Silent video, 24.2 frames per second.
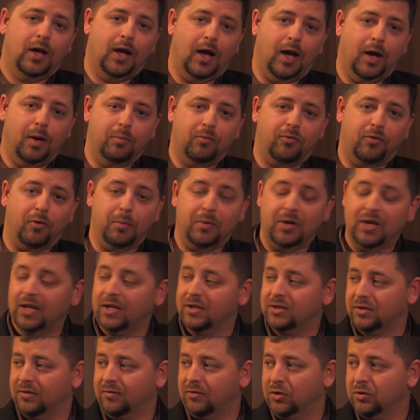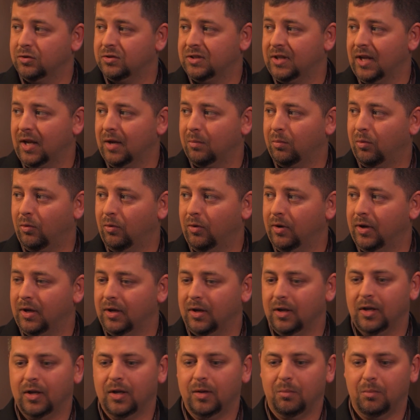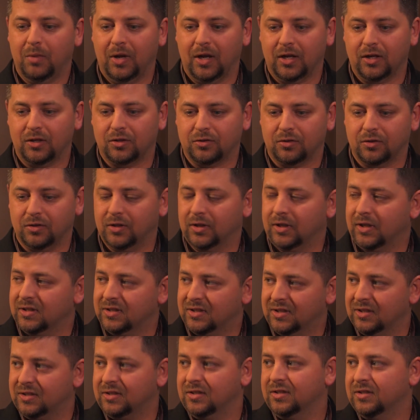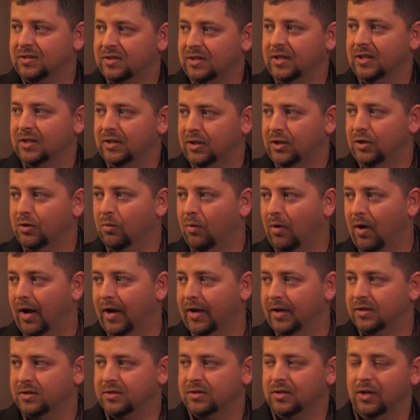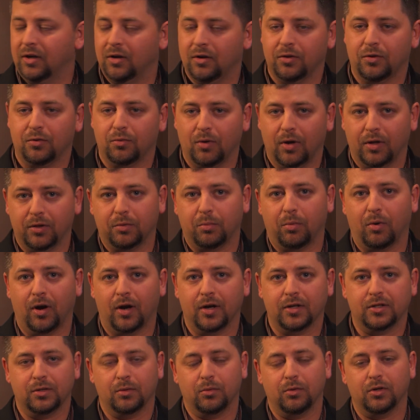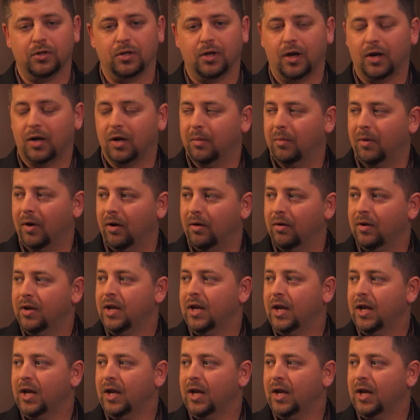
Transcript: Um, from an ease of use standpoint, making sure the consistency in the UI is there throughout the products that we are talking about,